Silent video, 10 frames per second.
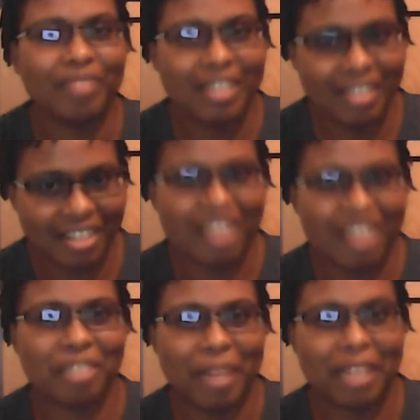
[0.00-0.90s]

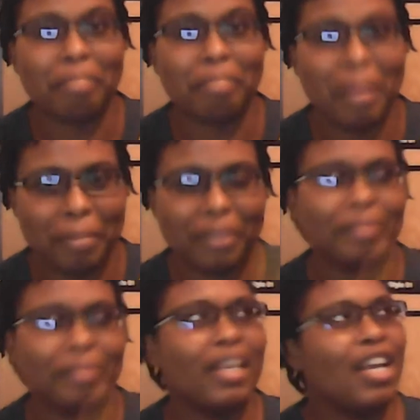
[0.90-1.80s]
Scotch bonnet pepper.
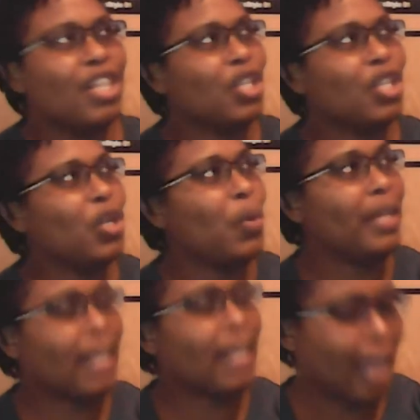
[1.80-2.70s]
So you know, with the
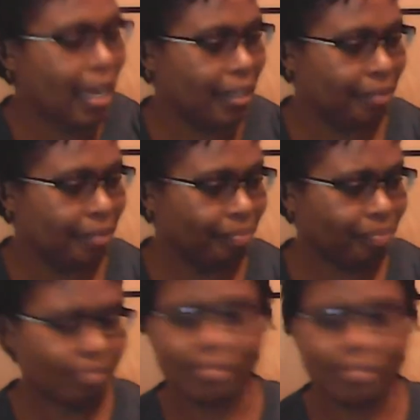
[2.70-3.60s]
cayenne,
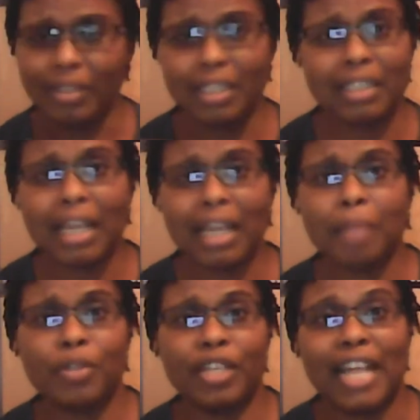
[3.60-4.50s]
it helps
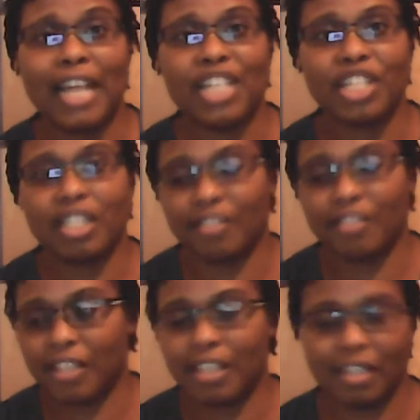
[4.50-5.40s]
with the digestive
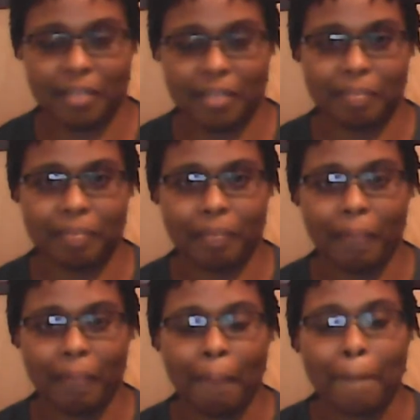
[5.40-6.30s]
system
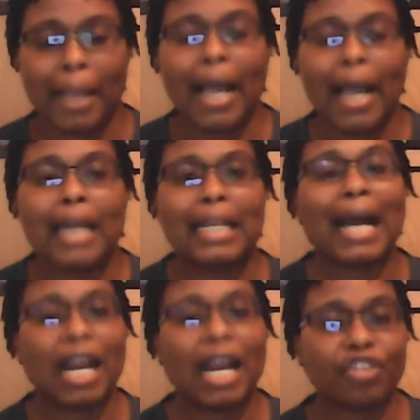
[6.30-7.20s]
and it
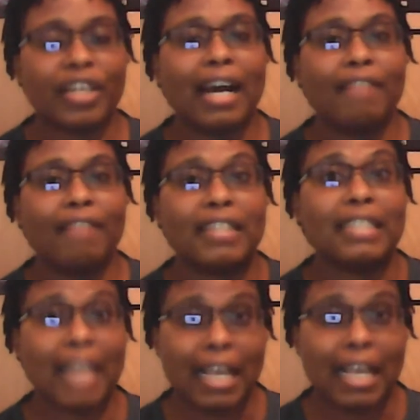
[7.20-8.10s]
actually have a
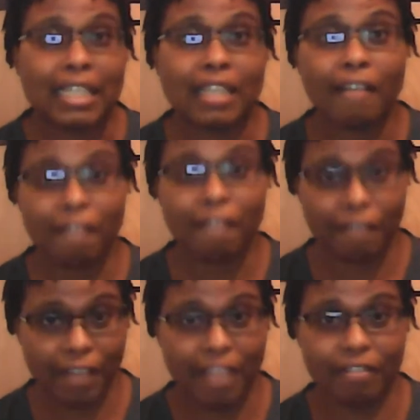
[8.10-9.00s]
nice
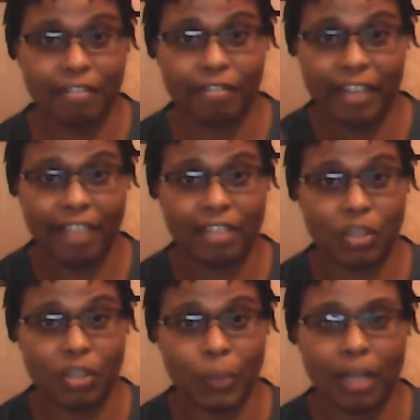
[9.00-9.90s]
flavor
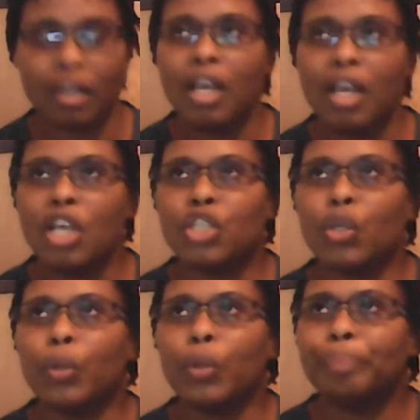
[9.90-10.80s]
as well.
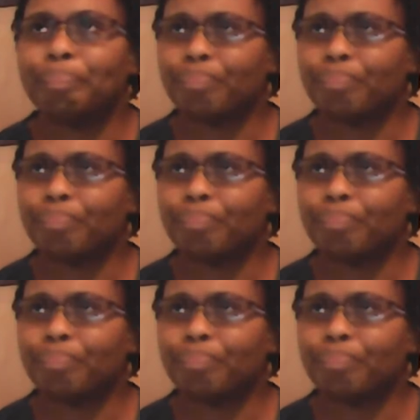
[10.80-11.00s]
So